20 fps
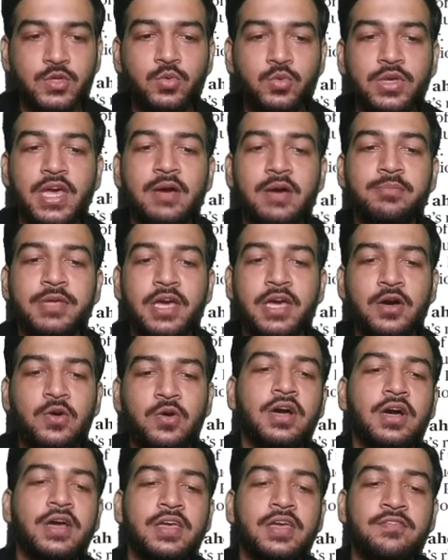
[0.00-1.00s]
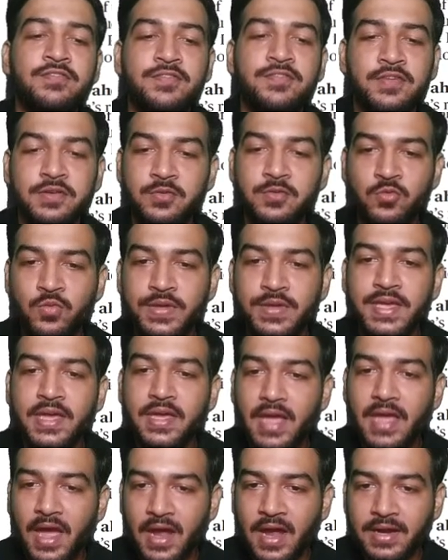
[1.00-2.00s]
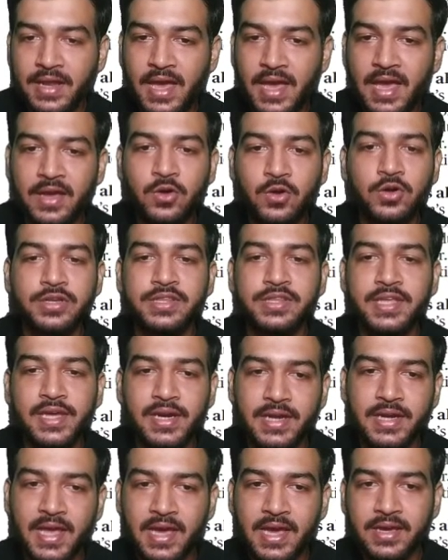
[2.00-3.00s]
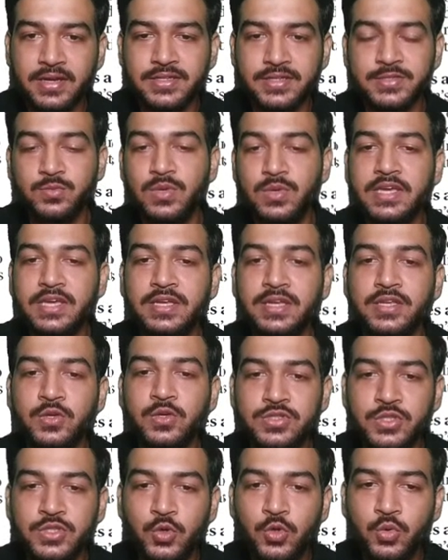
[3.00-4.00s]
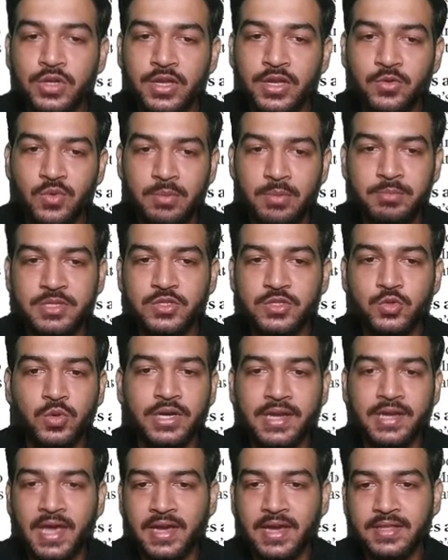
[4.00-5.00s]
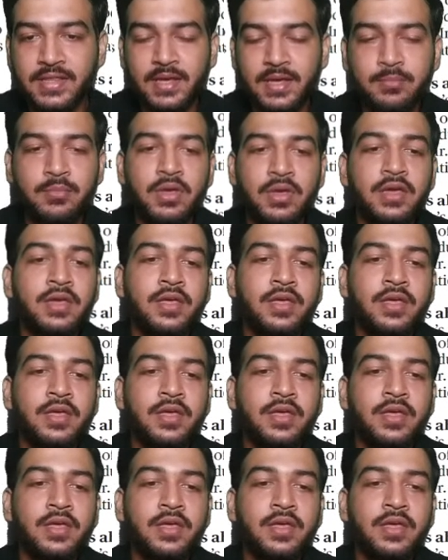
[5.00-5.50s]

Kyunki ab kya hoga, if we attack or they attack us, we can use nuclear weapons to attack them.